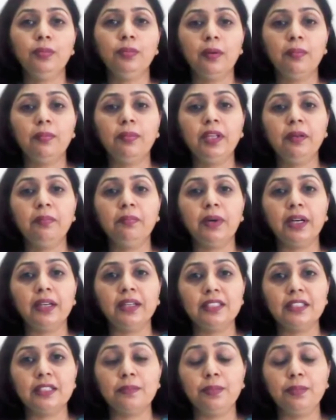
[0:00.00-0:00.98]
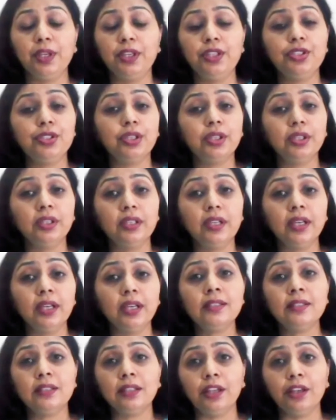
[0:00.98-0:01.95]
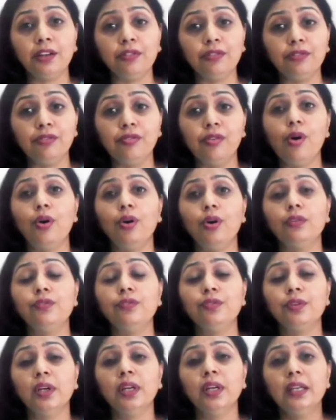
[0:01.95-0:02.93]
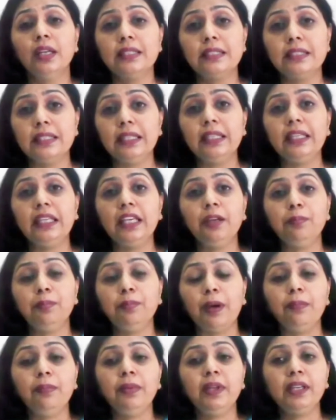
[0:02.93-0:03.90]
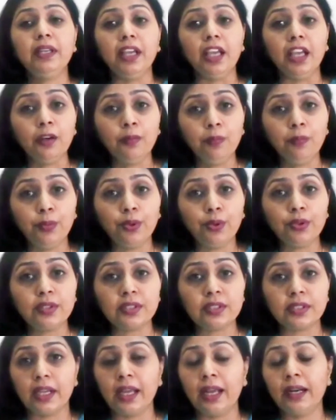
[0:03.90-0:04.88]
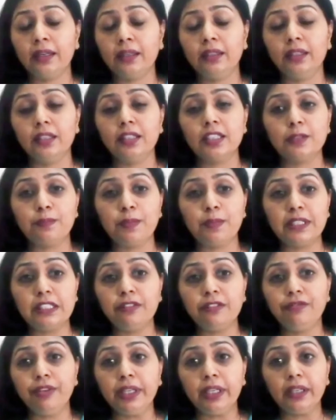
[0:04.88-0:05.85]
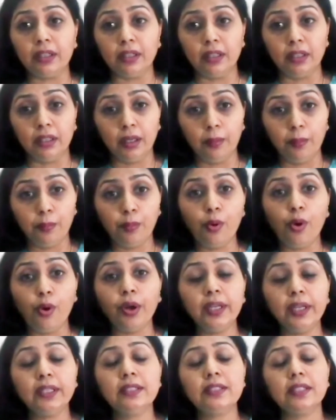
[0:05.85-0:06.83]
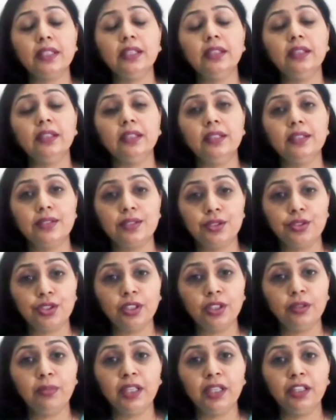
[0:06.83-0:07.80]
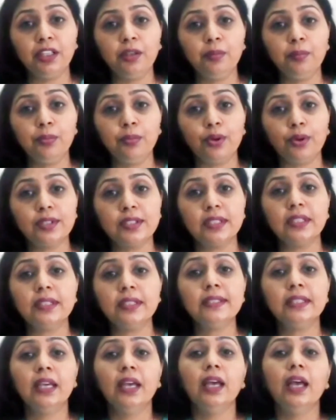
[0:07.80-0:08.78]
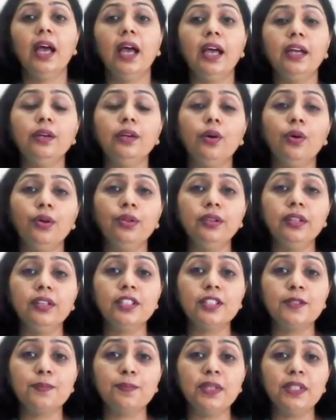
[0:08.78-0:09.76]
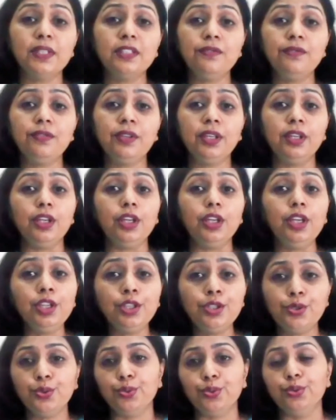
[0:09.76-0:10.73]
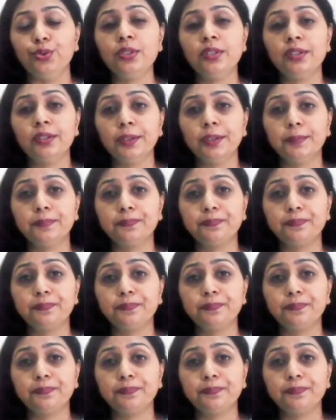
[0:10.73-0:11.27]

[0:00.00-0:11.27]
public participation does involve seeking public inputs at the specific points in the decision-making process and on the specific issues